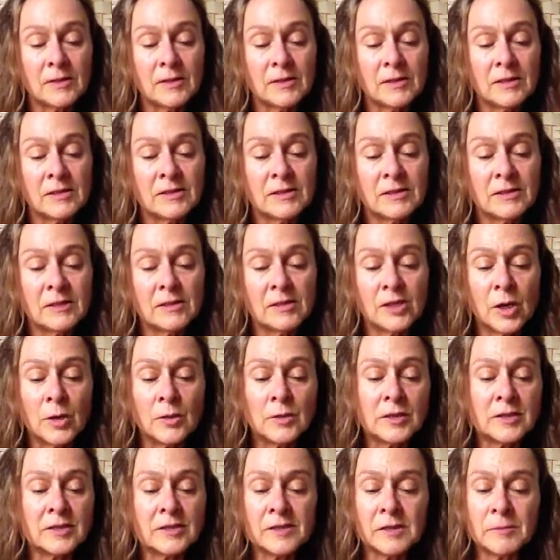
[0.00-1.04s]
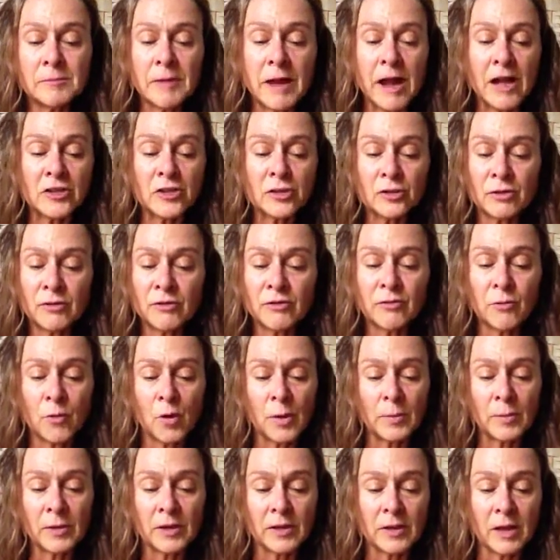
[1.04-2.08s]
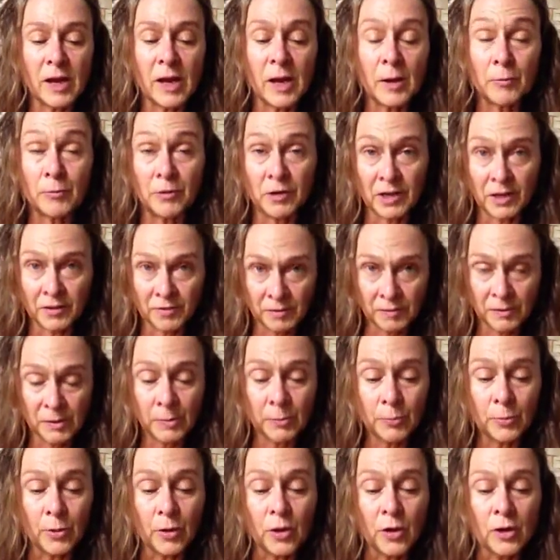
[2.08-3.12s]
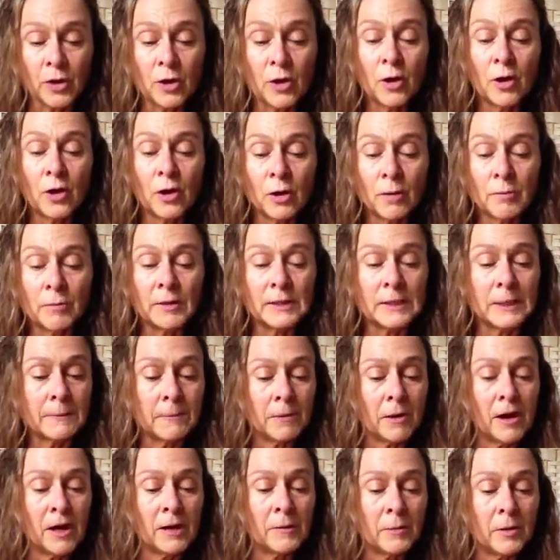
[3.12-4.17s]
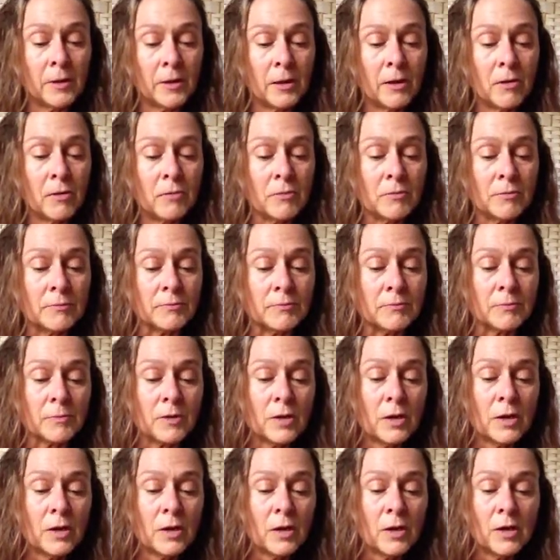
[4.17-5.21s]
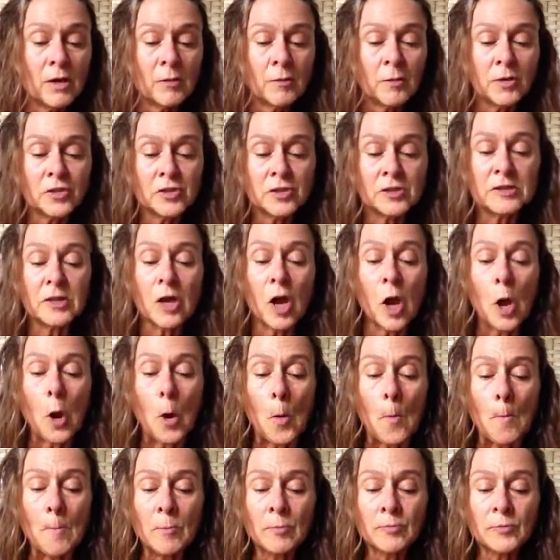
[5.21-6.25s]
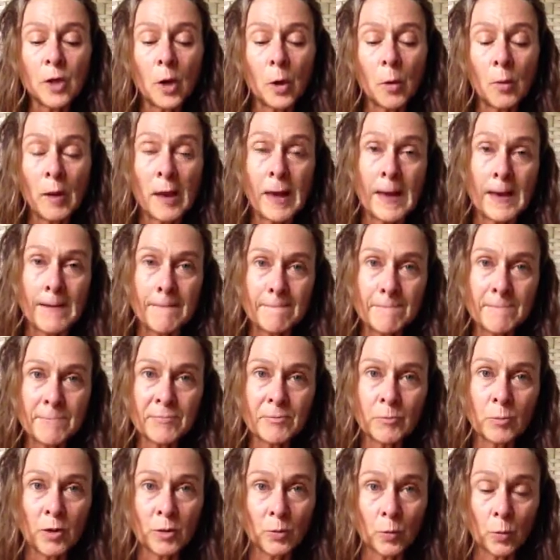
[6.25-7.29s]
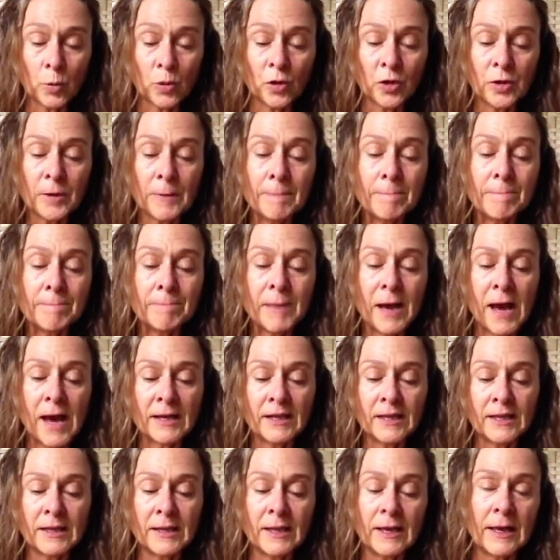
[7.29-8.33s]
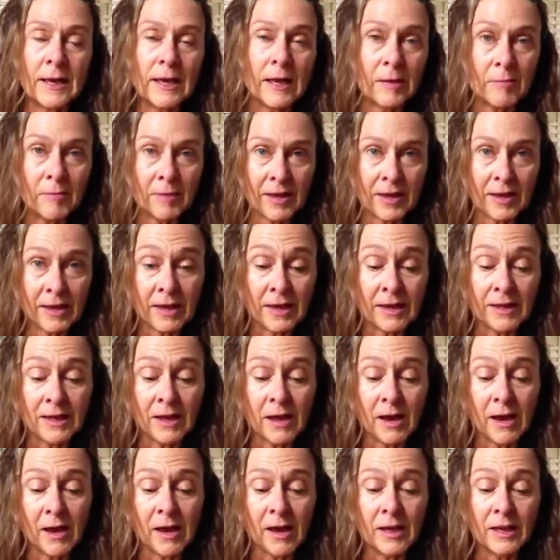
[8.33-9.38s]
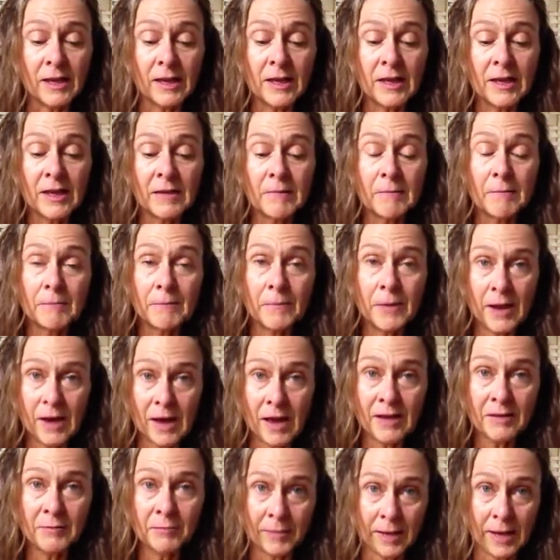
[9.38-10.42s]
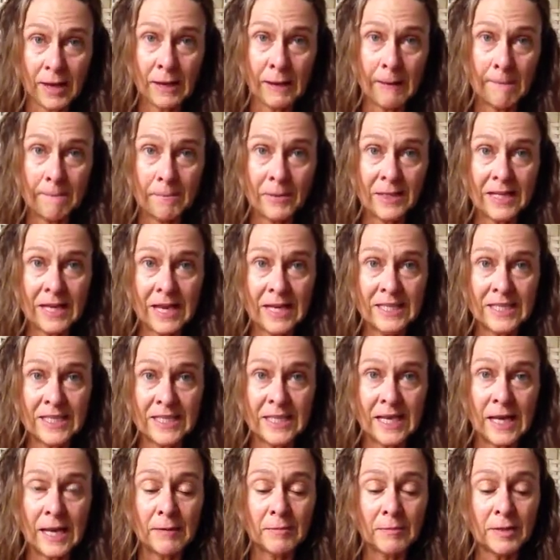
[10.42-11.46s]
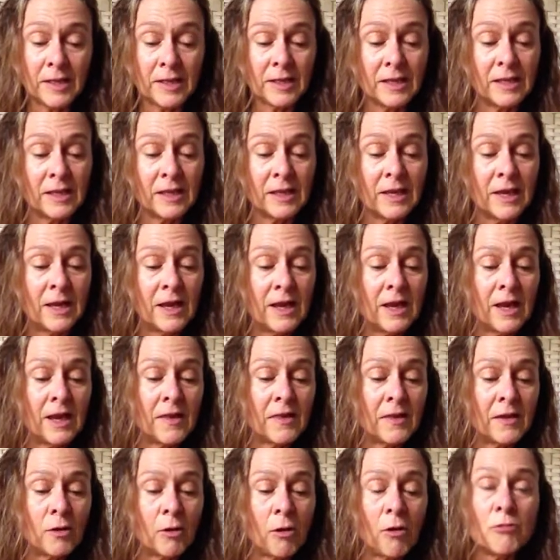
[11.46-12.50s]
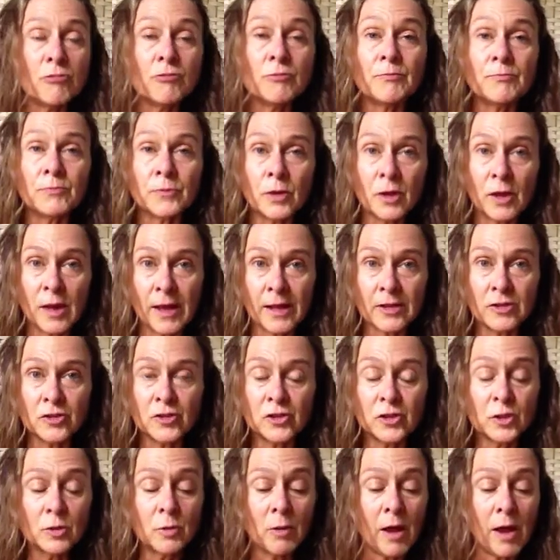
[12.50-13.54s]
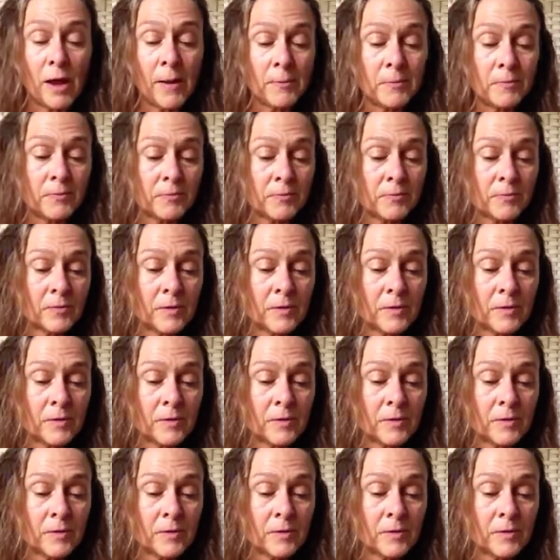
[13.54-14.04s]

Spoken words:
is in the lotus is a magical formula. I'm reading from the book, Mani Padme Om, which is Om, O-M, one word, Mani, M-A-N-I, Padme, P-A-D-M-E, and then Om, H-U-M,